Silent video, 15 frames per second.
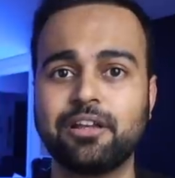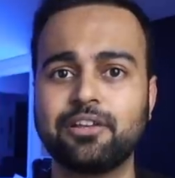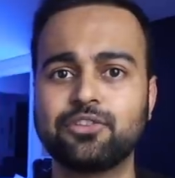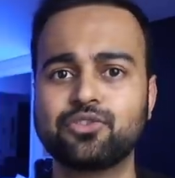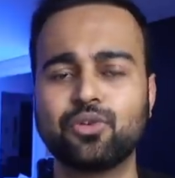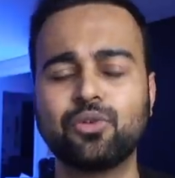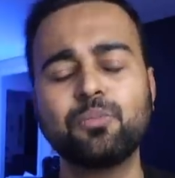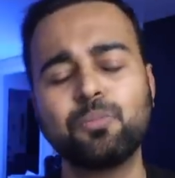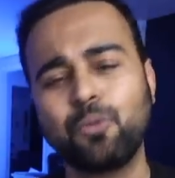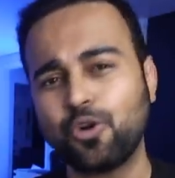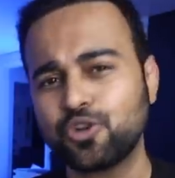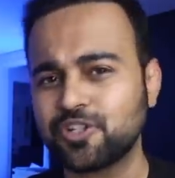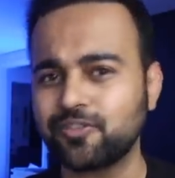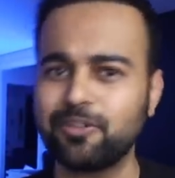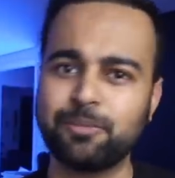So
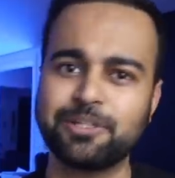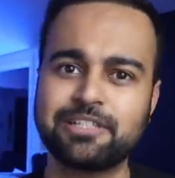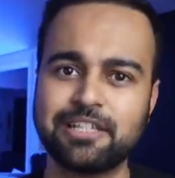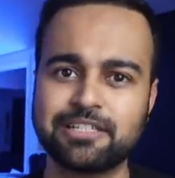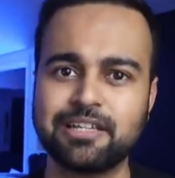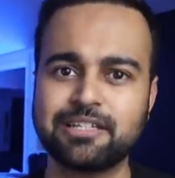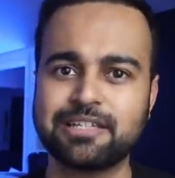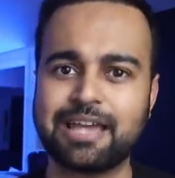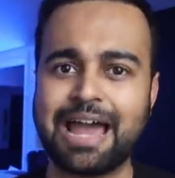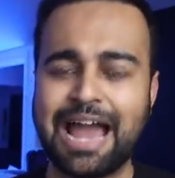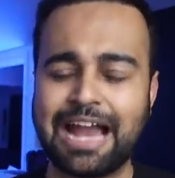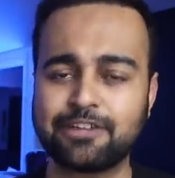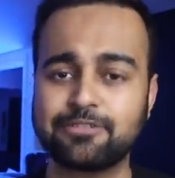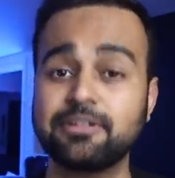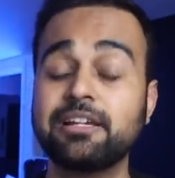most of the businesses
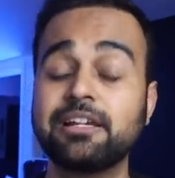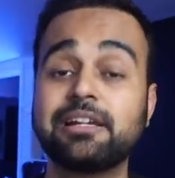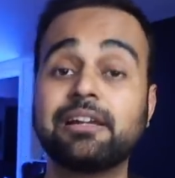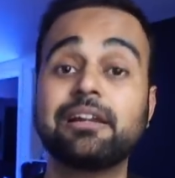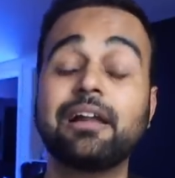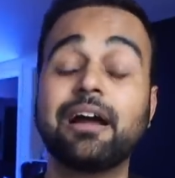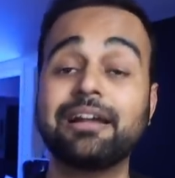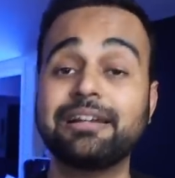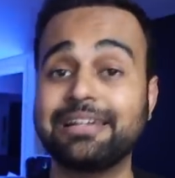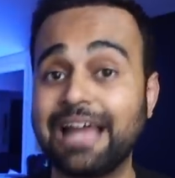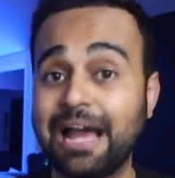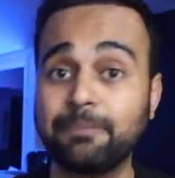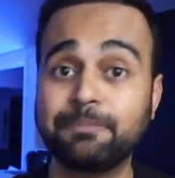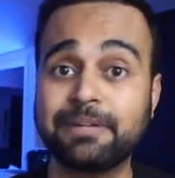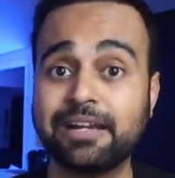actually
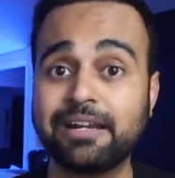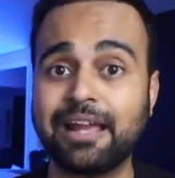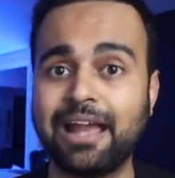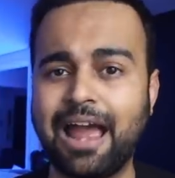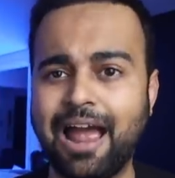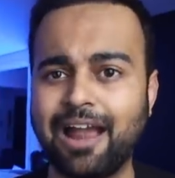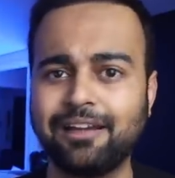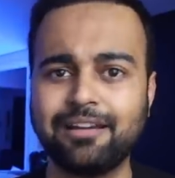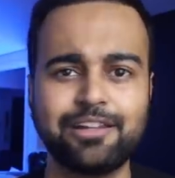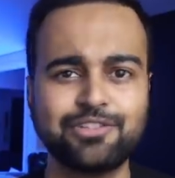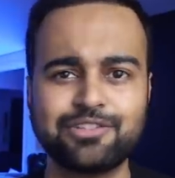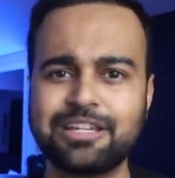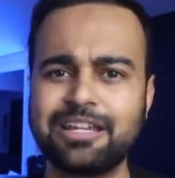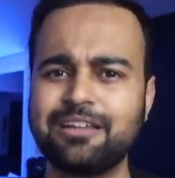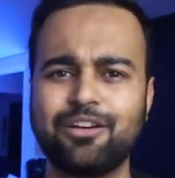adapted. And you
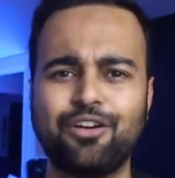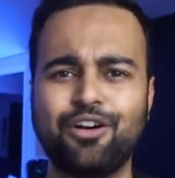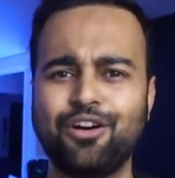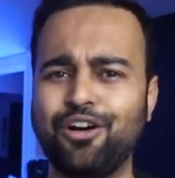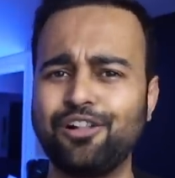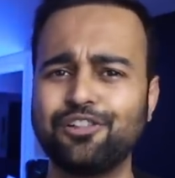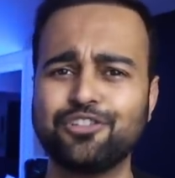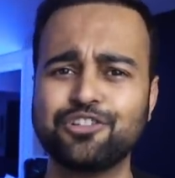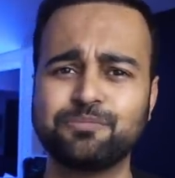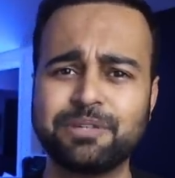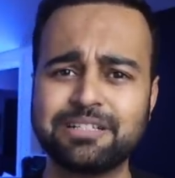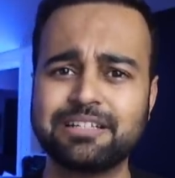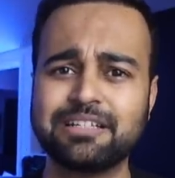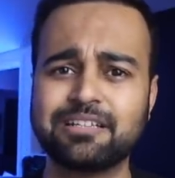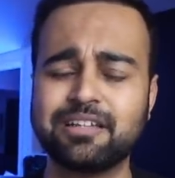see all those
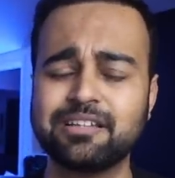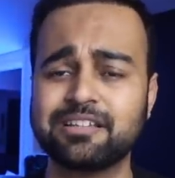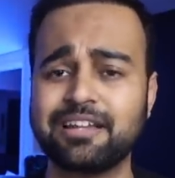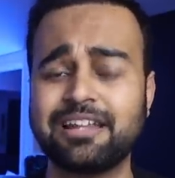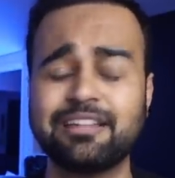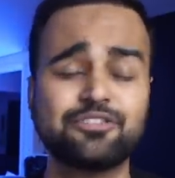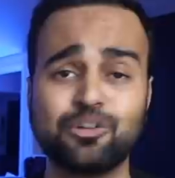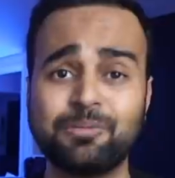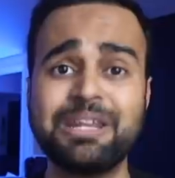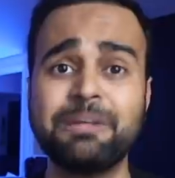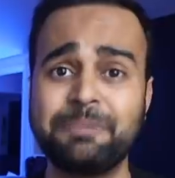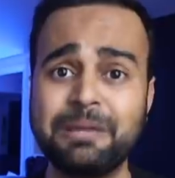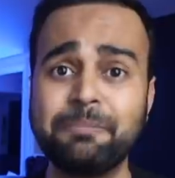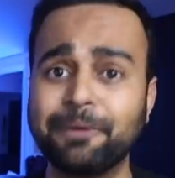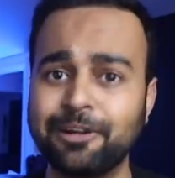businesses and so many
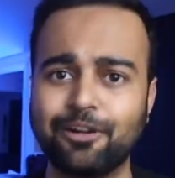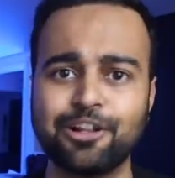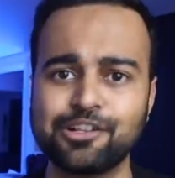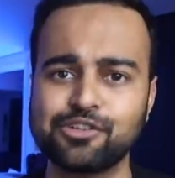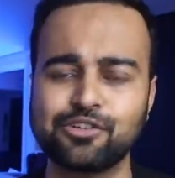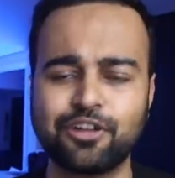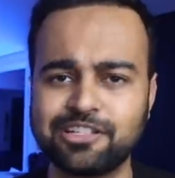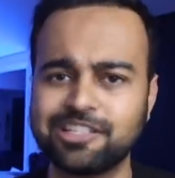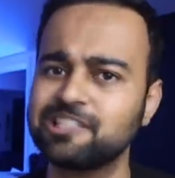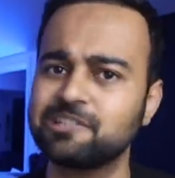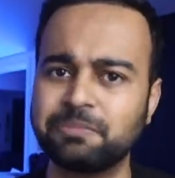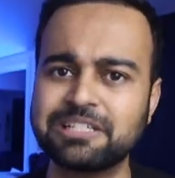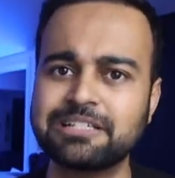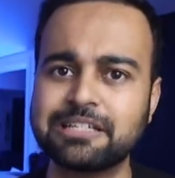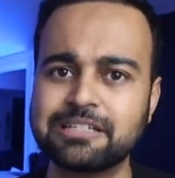people also, not just
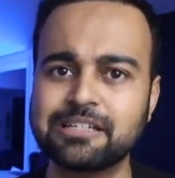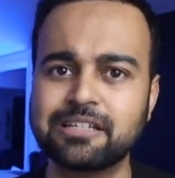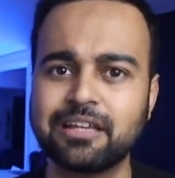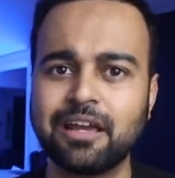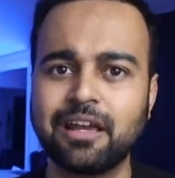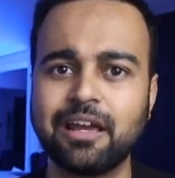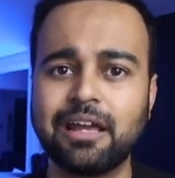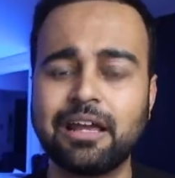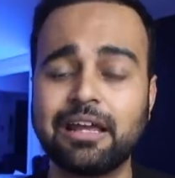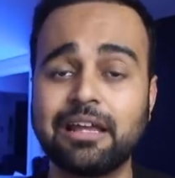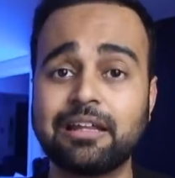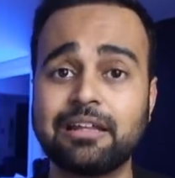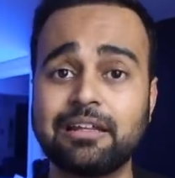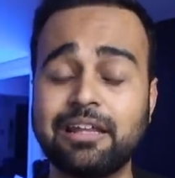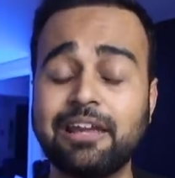businesses,
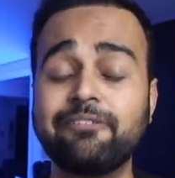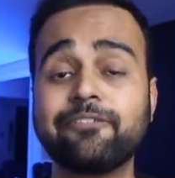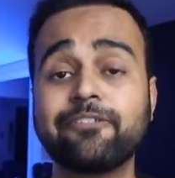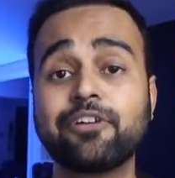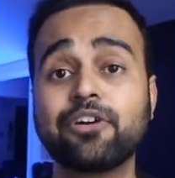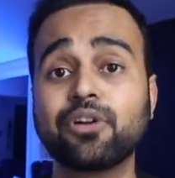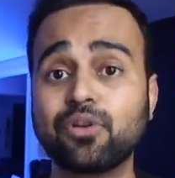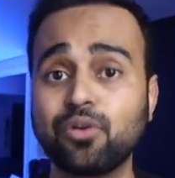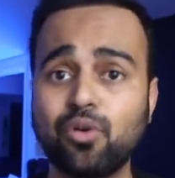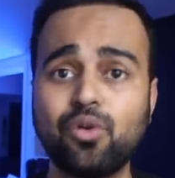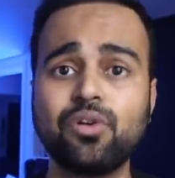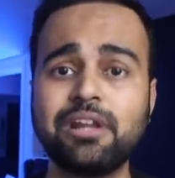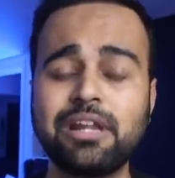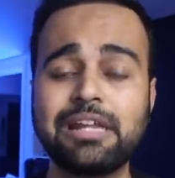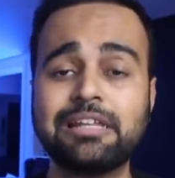they have
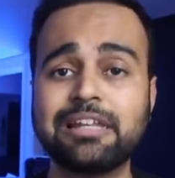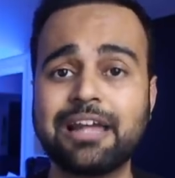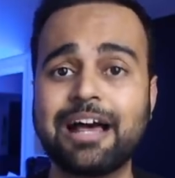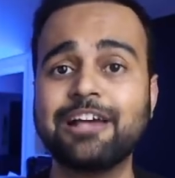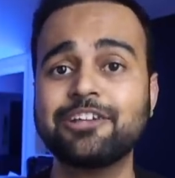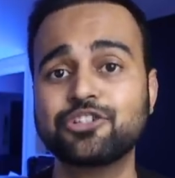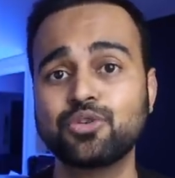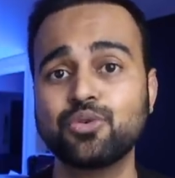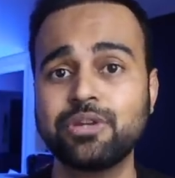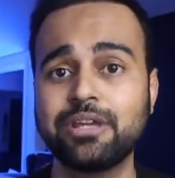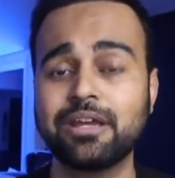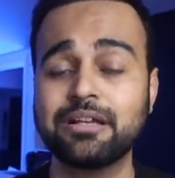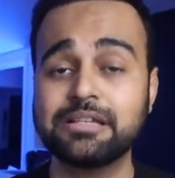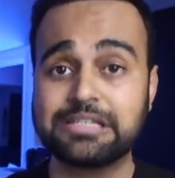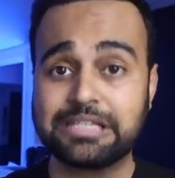grown in the last 2
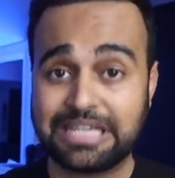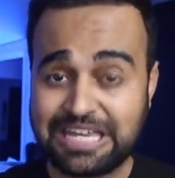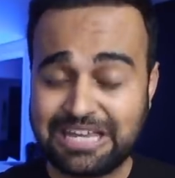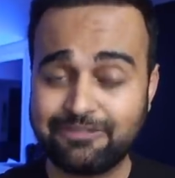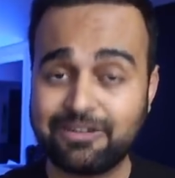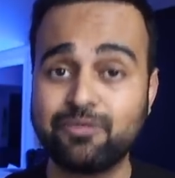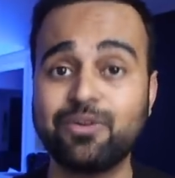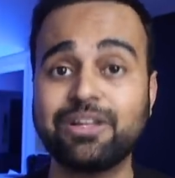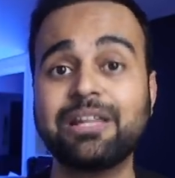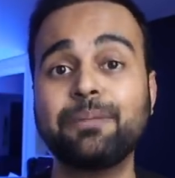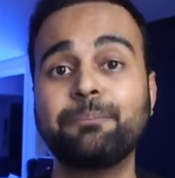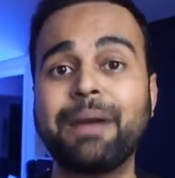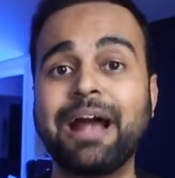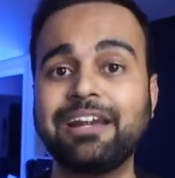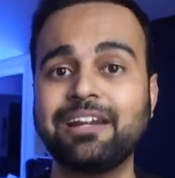years, even with the
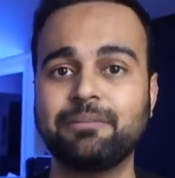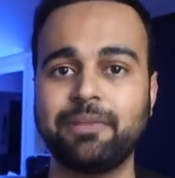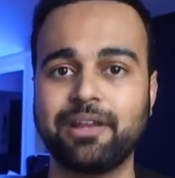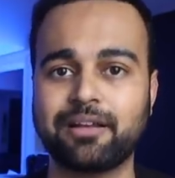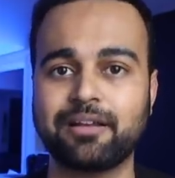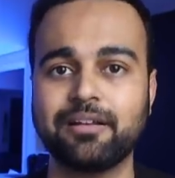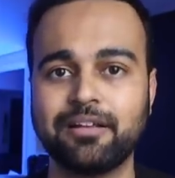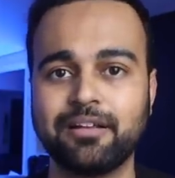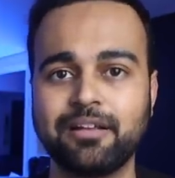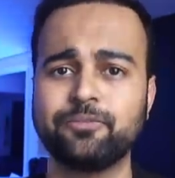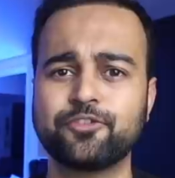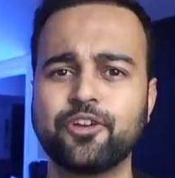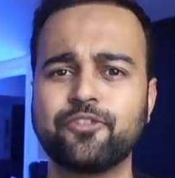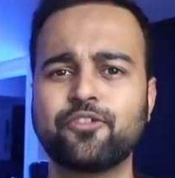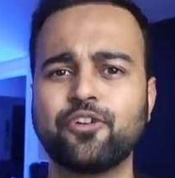pandemic.
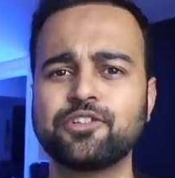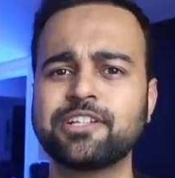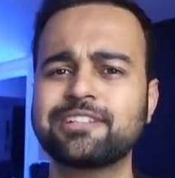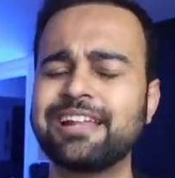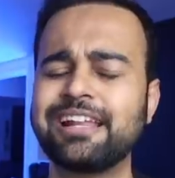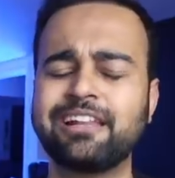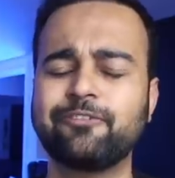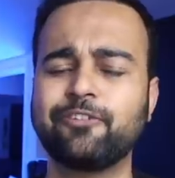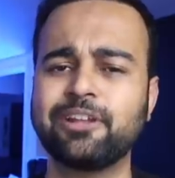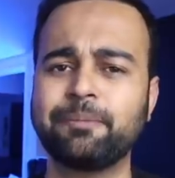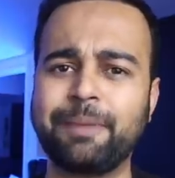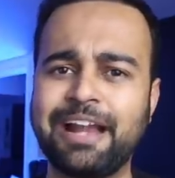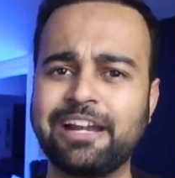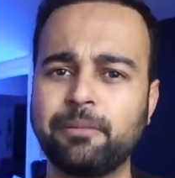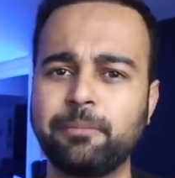So of course, just like for the
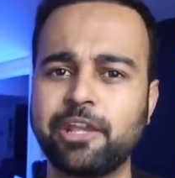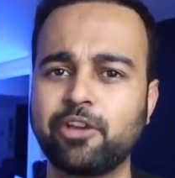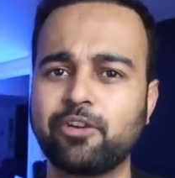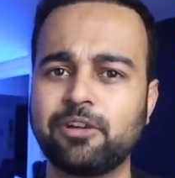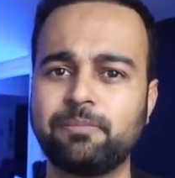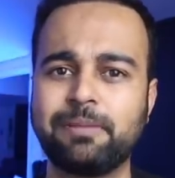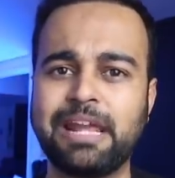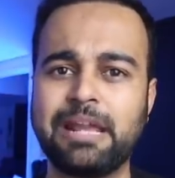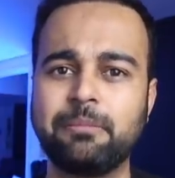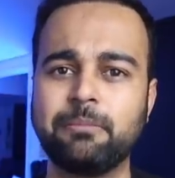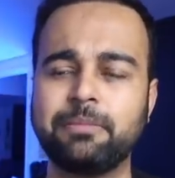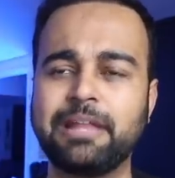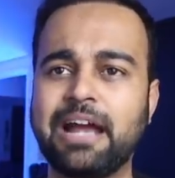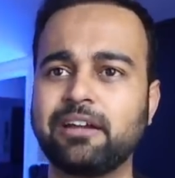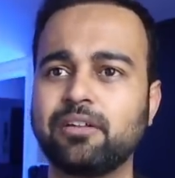pandemic, you could
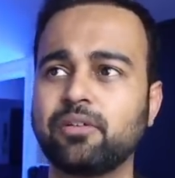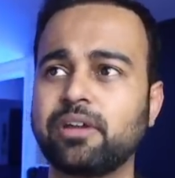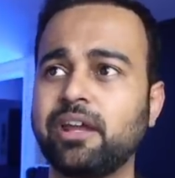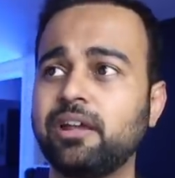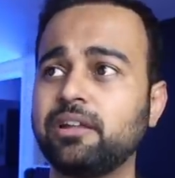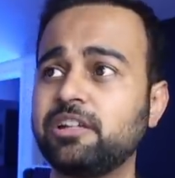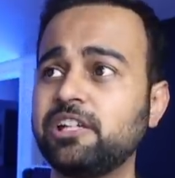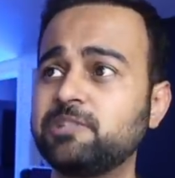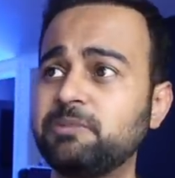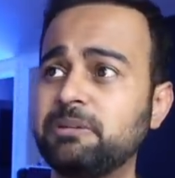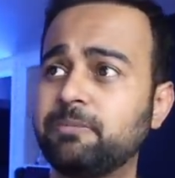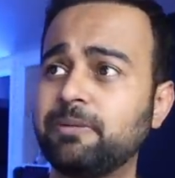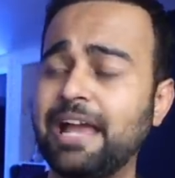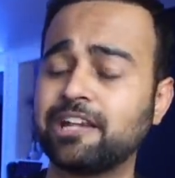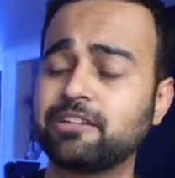blame that, okay, these
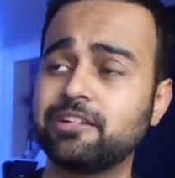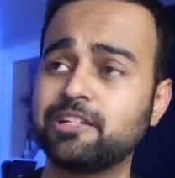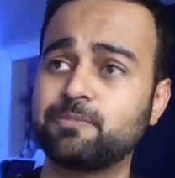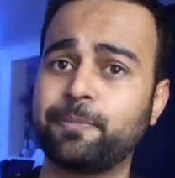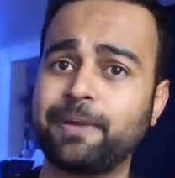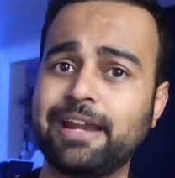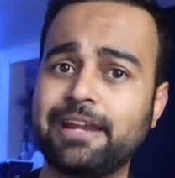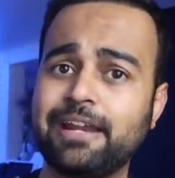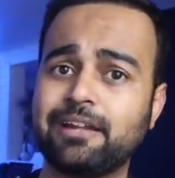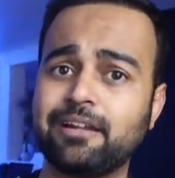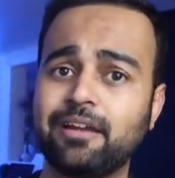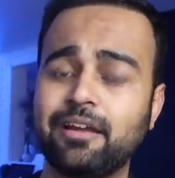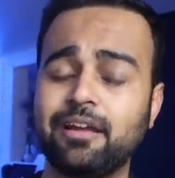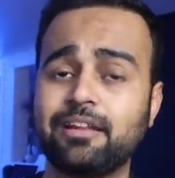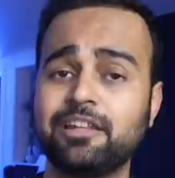people actually spread
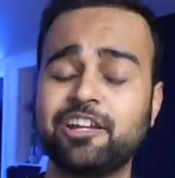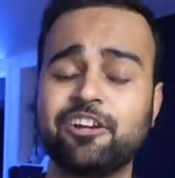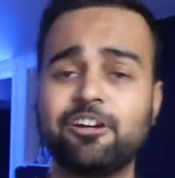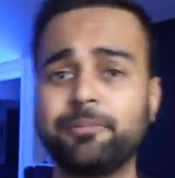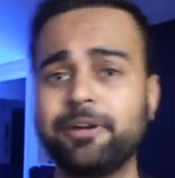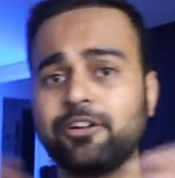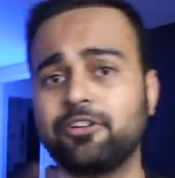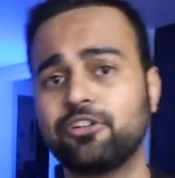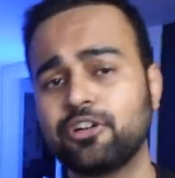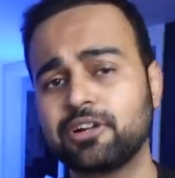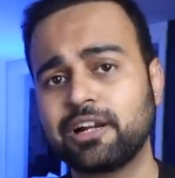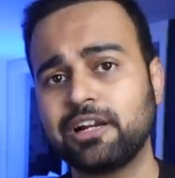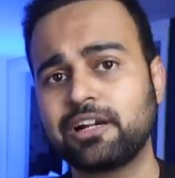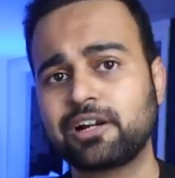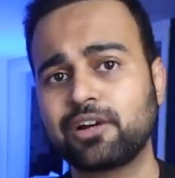it. The government could not
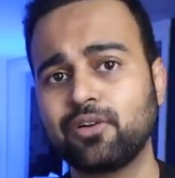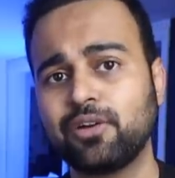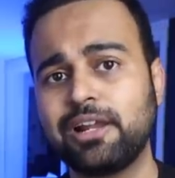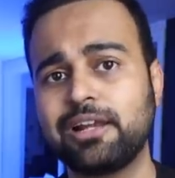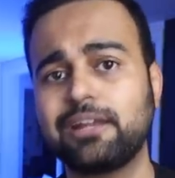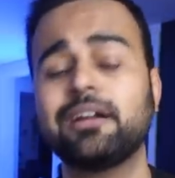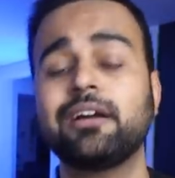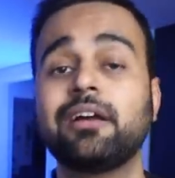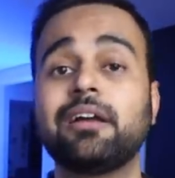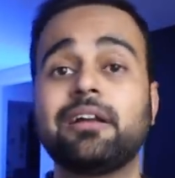control it.